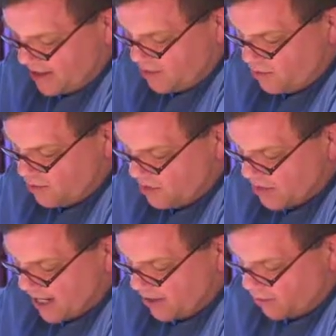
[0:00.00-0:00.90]
and you
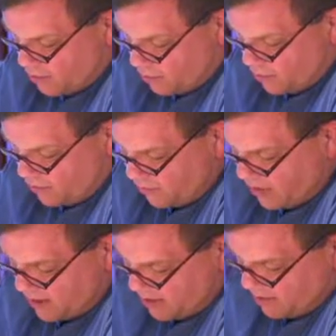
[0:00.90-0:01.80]
desire
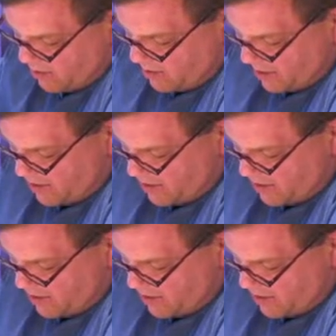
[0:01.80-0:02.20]
truth in the inward